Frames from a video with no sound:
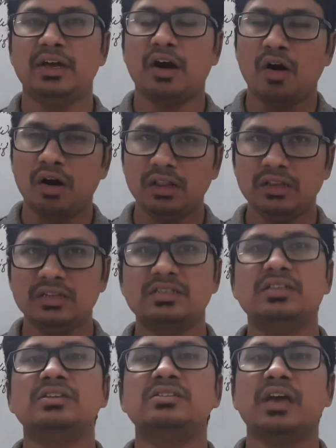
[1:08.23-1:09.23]
All these
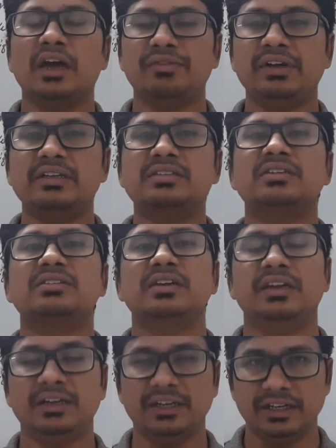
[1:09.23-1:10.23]
things I will discuss
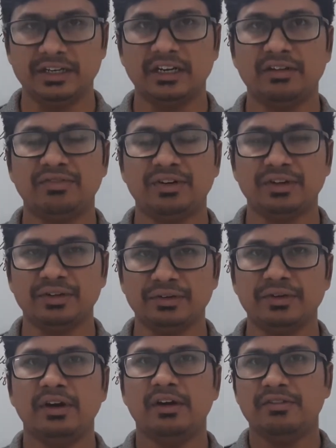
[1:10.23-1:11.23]
in detail for you.
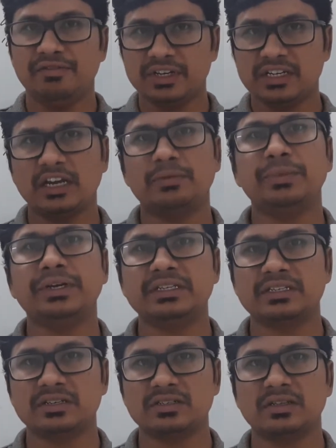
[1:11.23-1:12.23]
First, let me
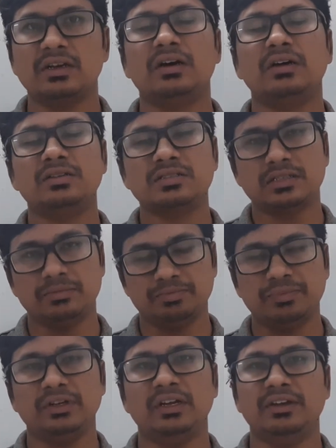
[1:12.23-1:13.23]
discuss the
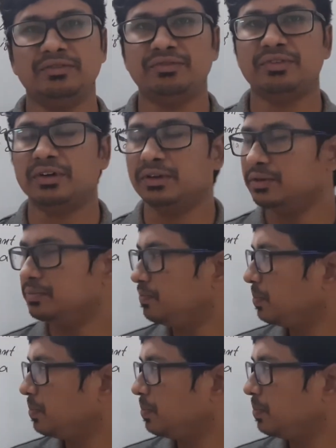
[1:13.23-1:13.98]
simple if for you.